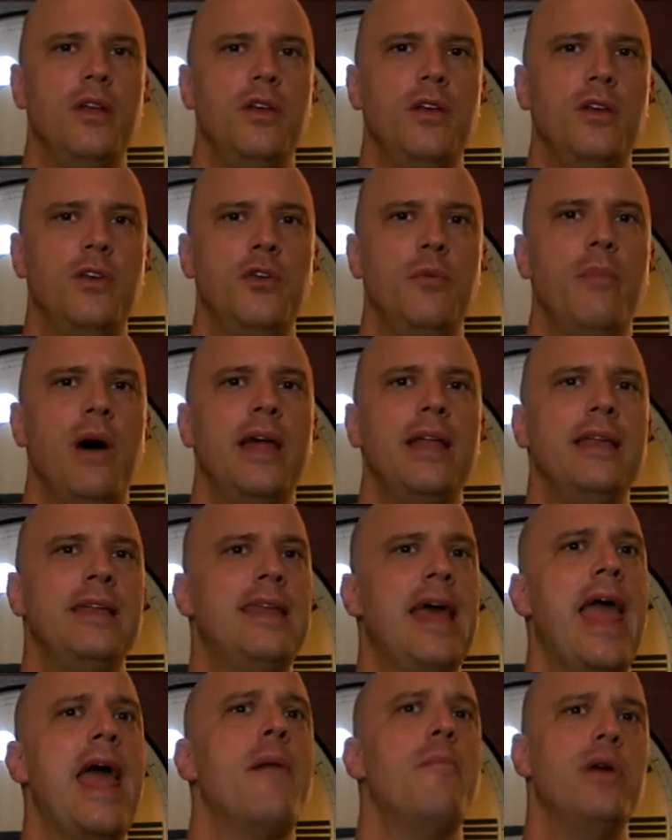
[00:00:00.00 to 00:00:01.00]
you might
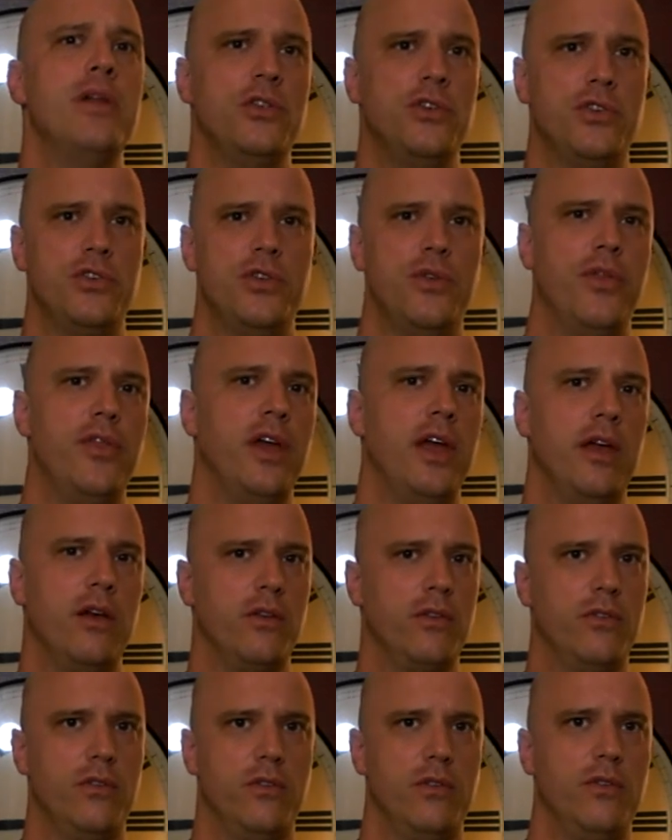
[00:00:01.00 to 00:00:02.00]
damage
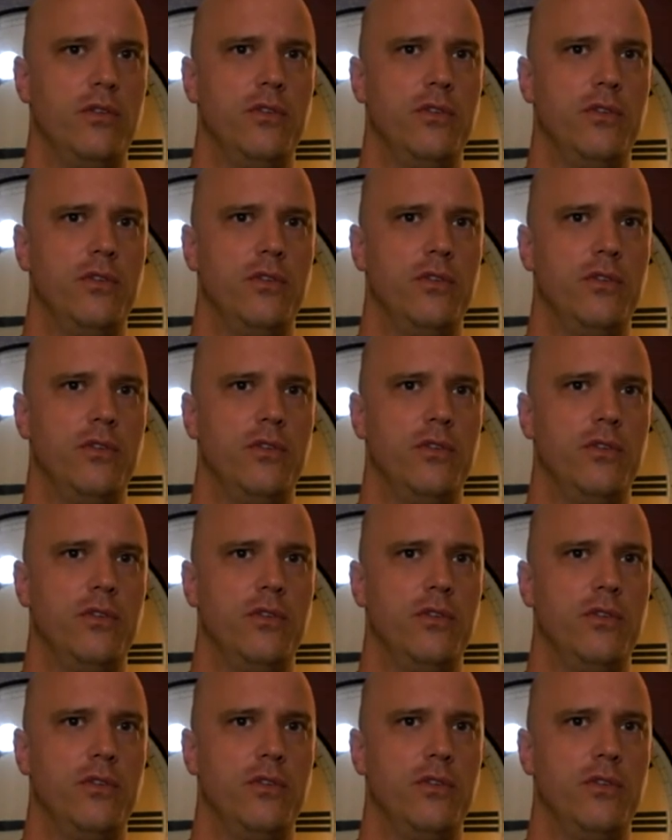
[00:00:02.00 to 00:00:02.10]
things.